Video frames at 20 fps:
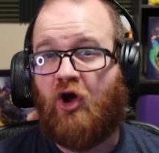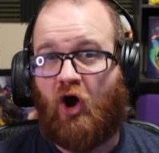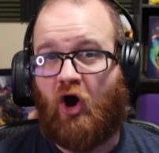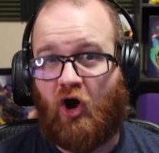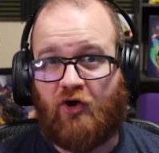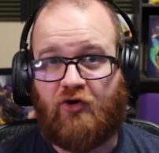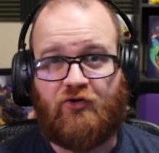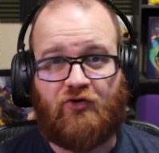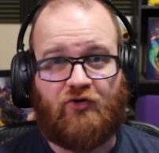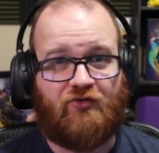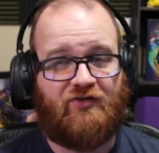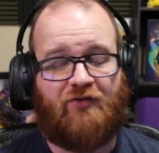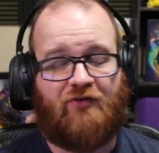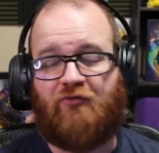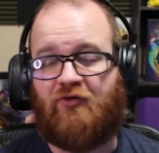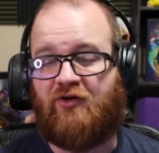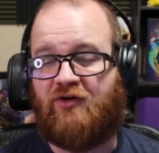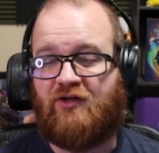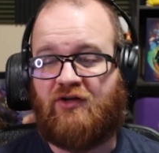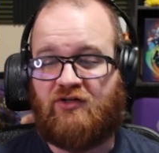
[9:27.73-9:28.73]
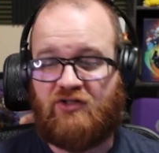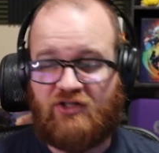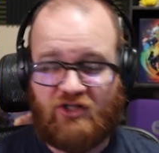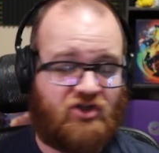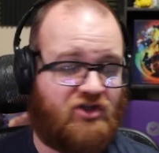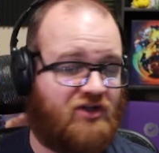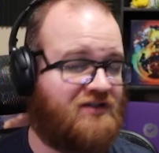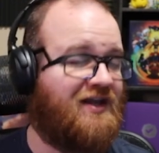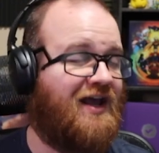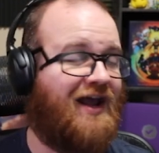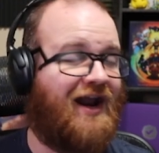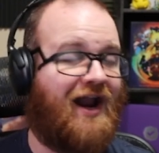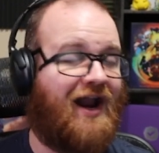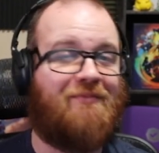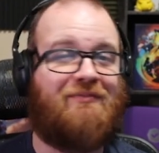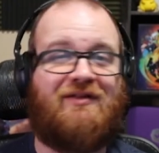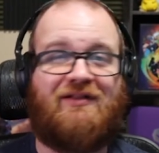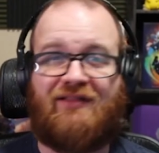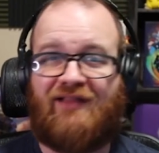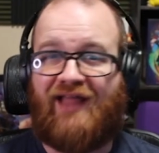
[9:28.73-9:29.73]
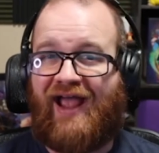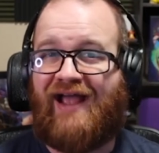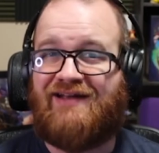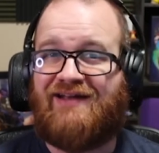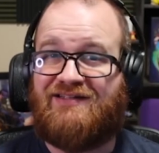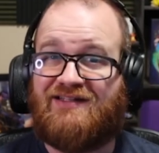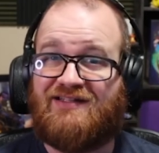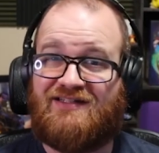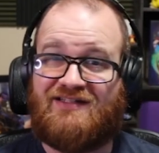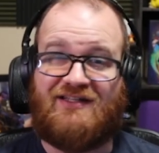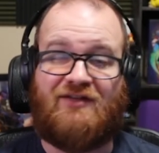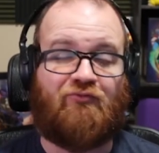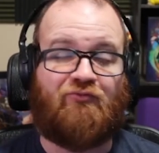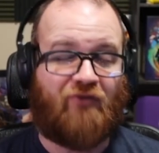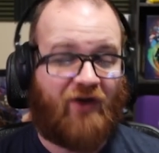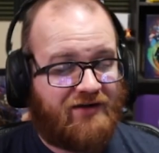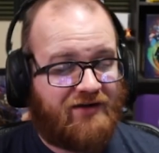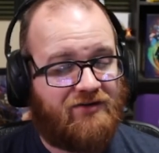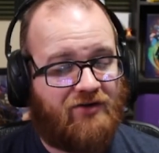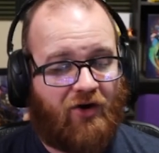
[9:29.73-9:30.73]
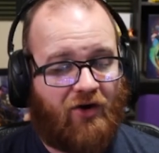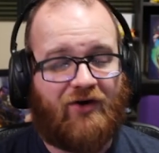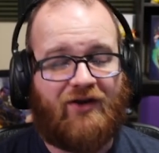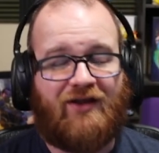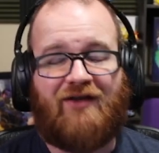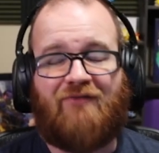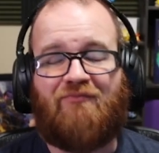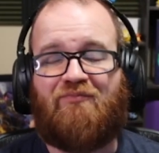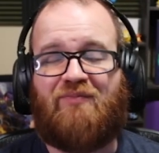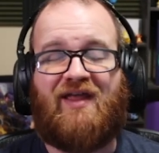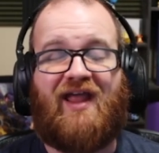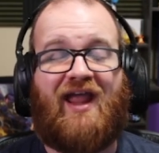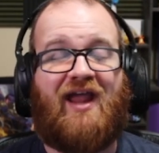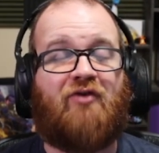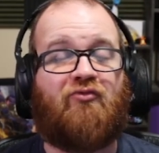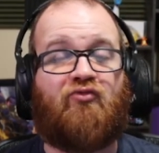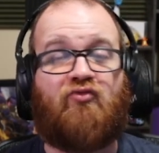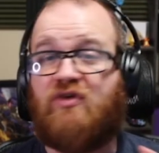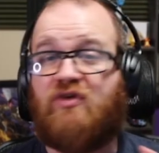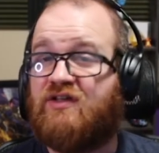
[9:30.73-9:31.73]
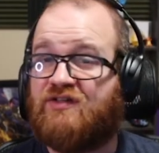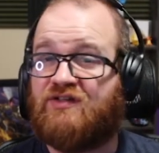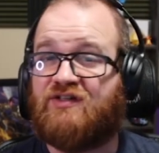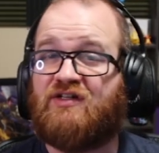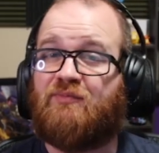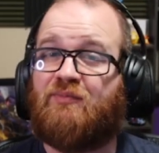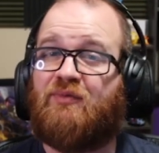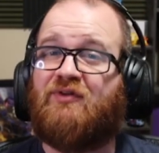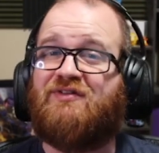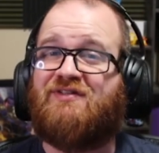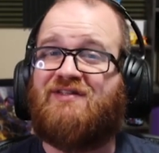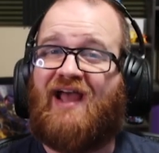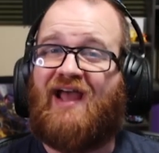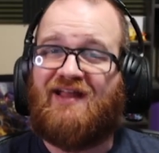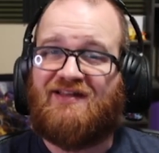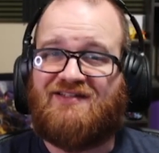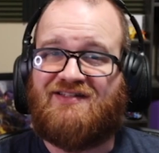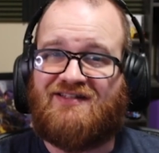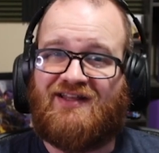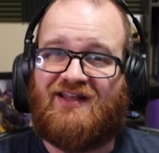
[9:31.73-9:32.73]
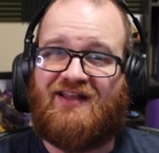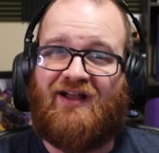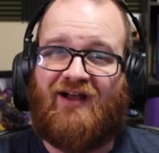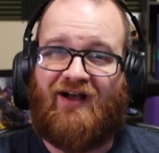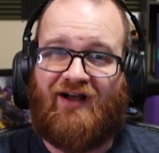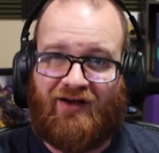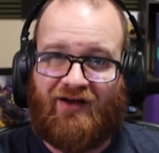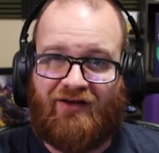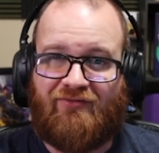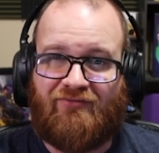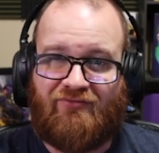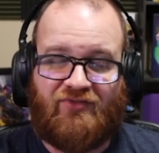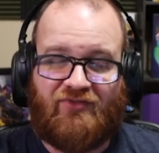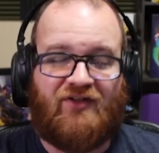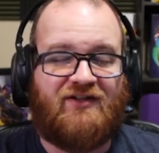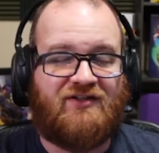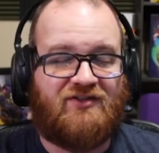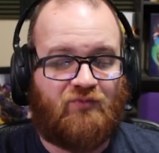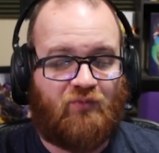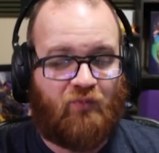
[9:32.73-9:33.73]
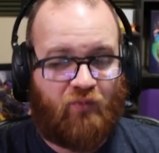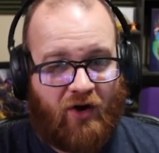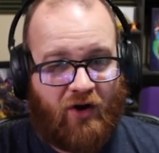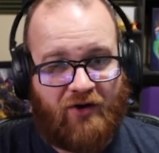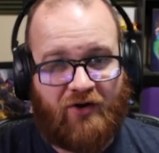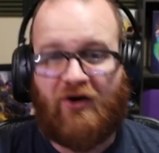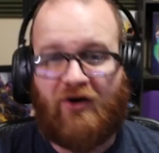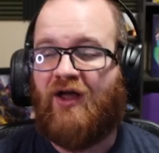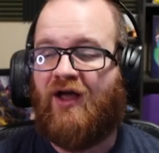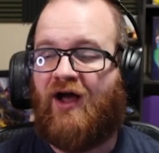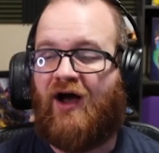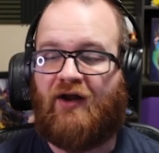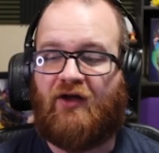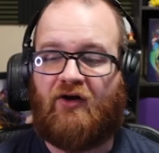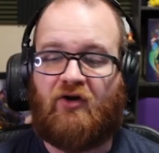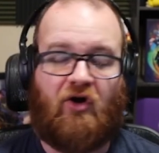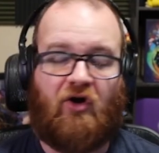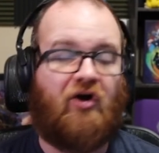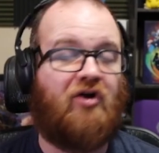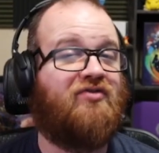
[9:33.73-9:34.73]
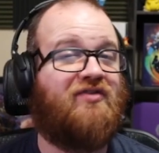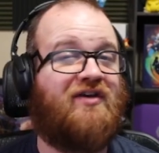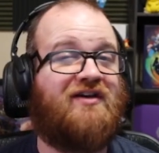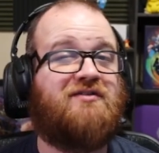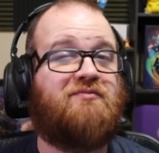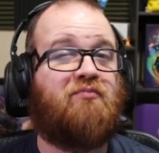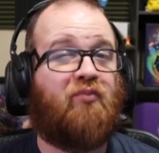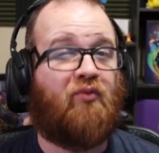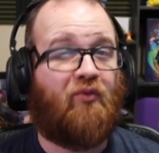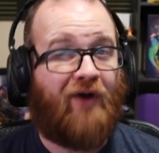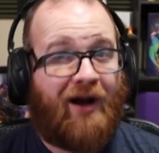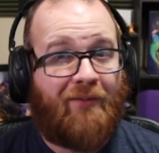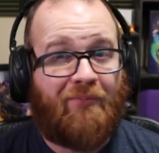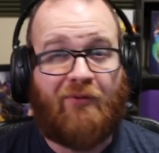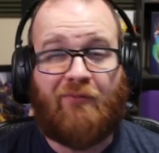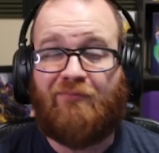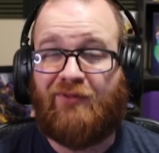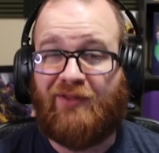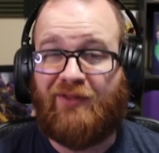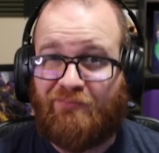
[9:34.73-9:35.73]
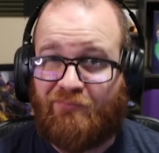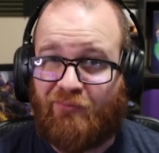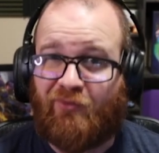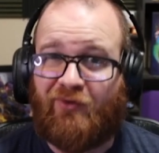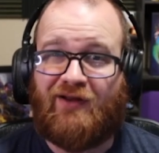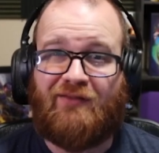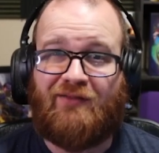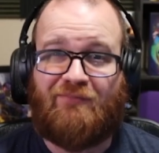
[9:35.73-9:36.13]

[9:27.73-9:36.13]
under different conditions. And I'm glad to see Red Guardian be a reasonable testing of this water on a card that's probably pretty